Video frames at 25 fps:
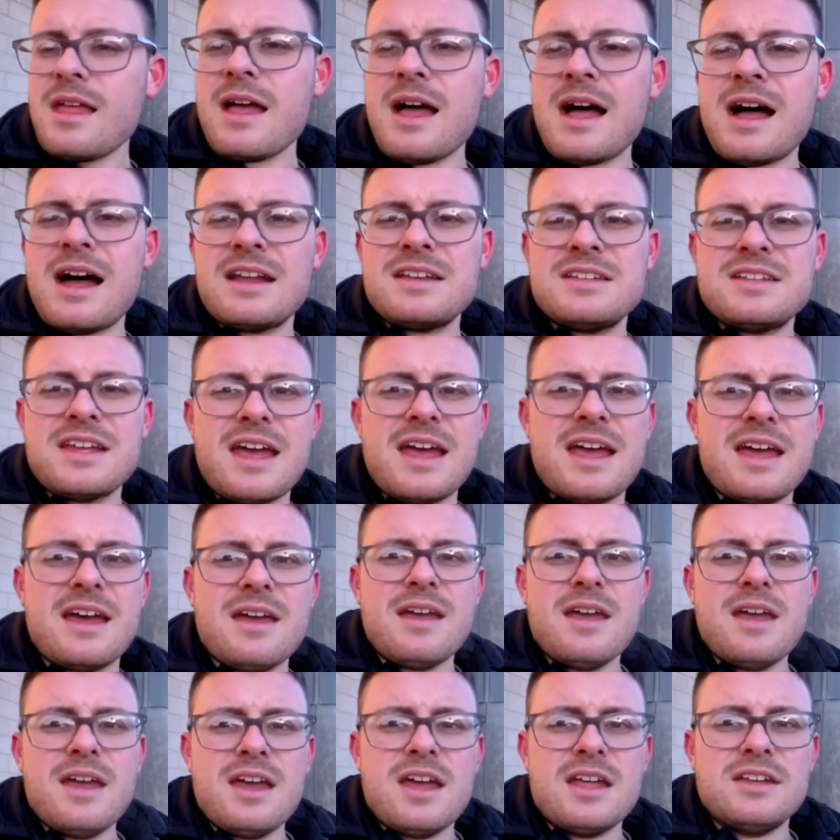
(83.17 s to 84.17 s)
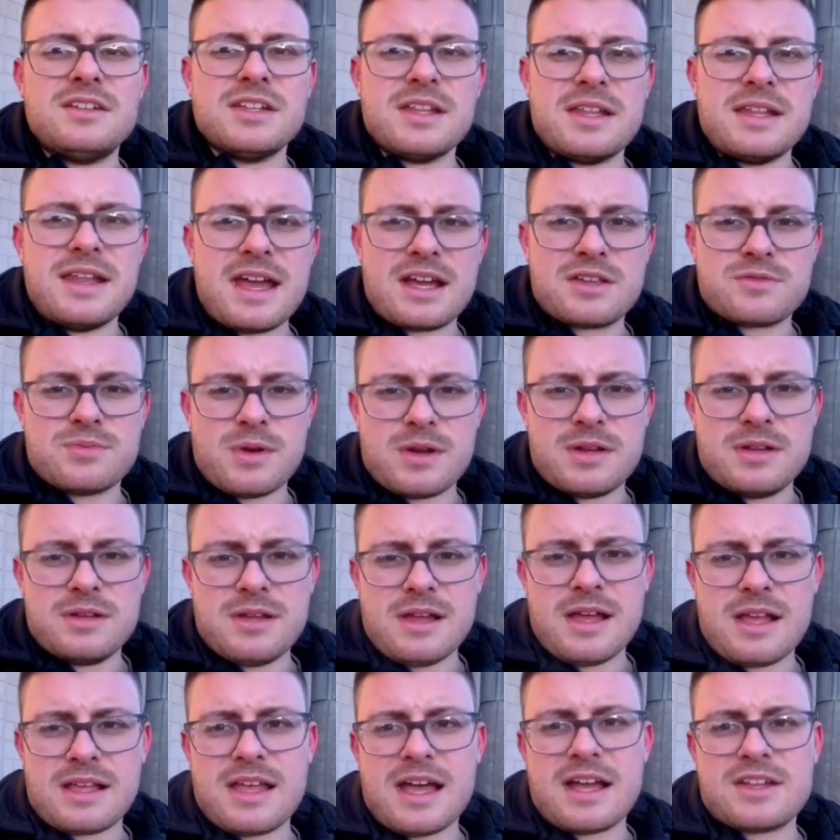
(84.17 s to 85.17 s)
And until the next one,
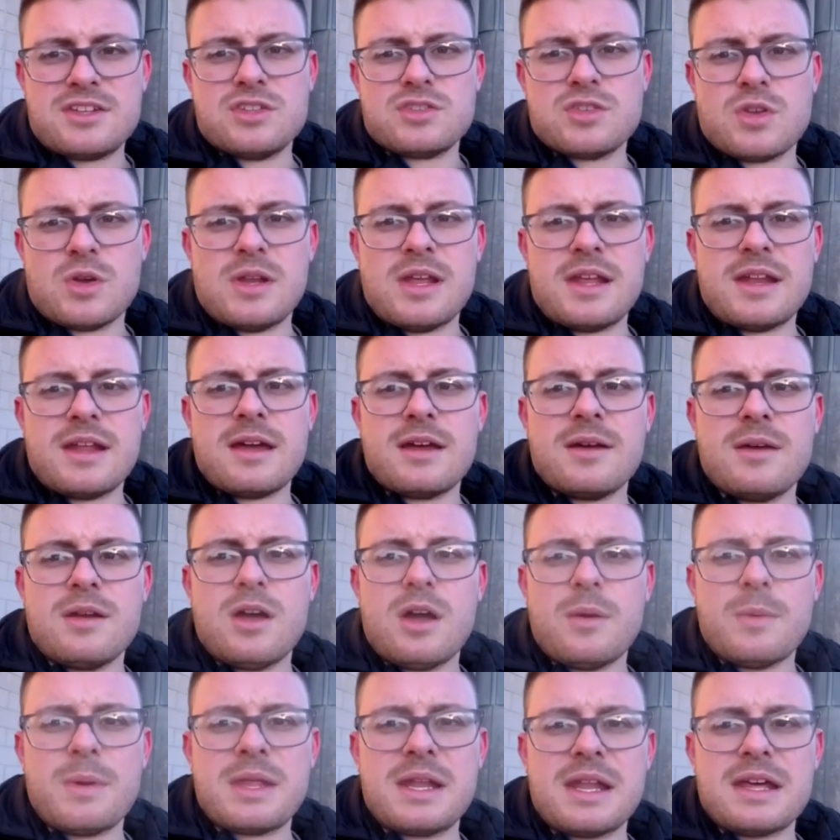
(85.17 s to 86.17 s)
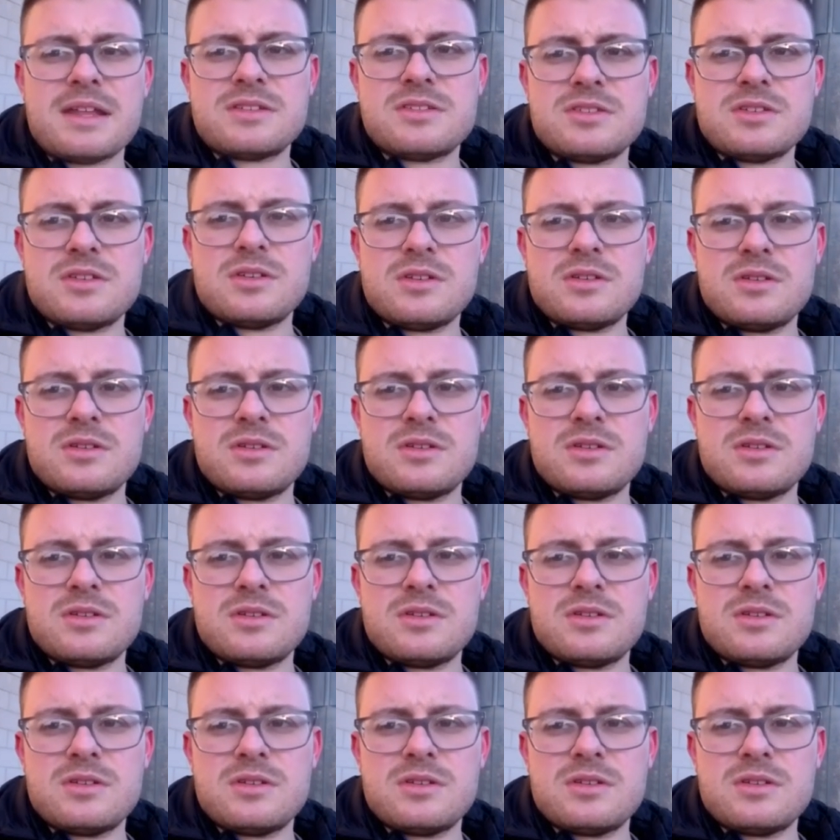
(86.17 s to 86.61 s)
I'll catch you all later. How are the lads?